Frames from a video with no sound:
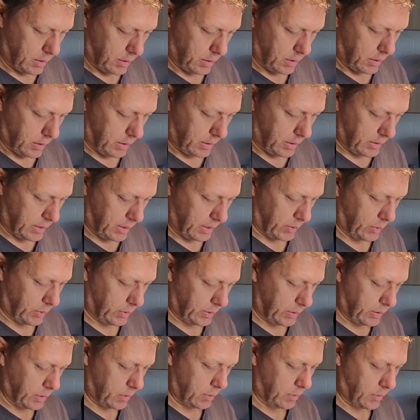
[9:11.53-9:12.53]
And there we
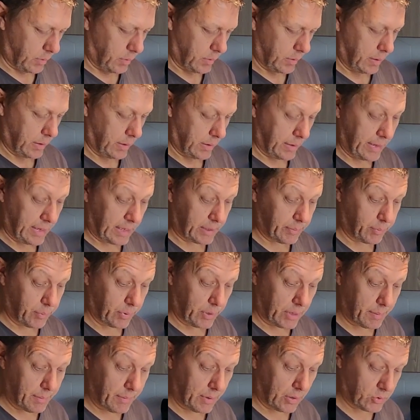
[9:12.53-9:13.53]
go. And that's
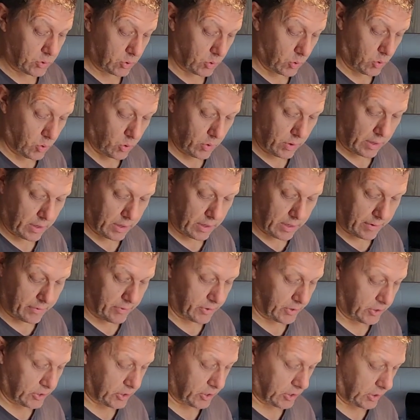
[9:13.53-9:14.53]
pretty much all that there
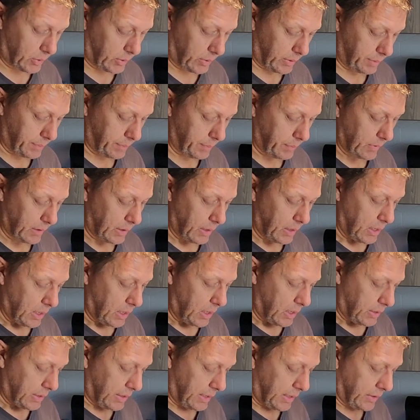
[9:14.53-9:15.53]
is to it.
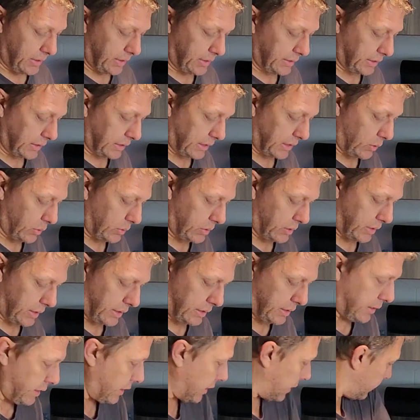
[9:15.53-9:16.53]
Now this can go in
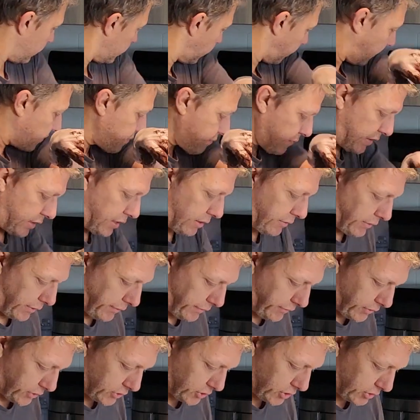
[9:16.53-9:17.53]
the
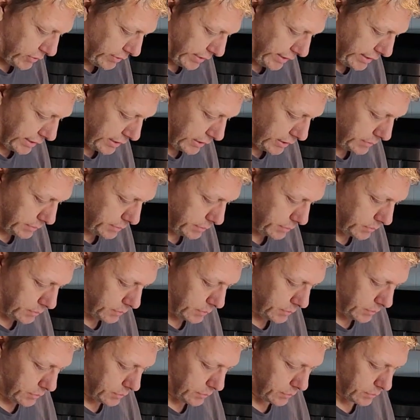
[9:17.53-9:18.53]
refrigerator
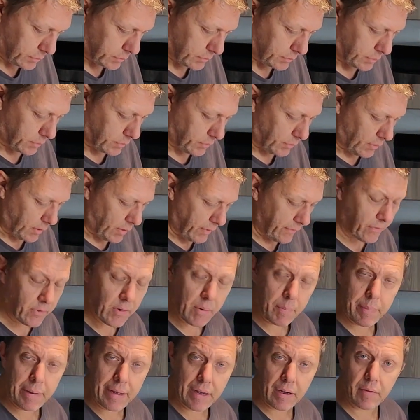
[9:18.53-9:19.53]
for
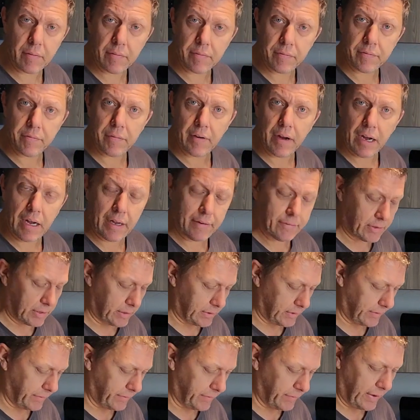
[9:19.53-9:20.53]
about
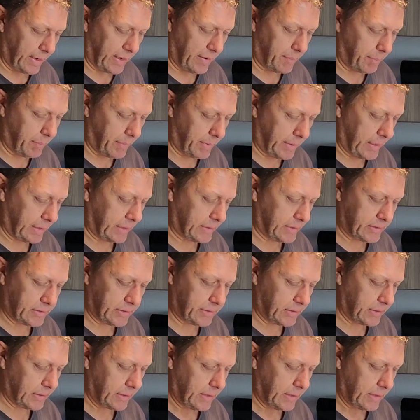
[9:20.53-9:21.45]
5 minutes,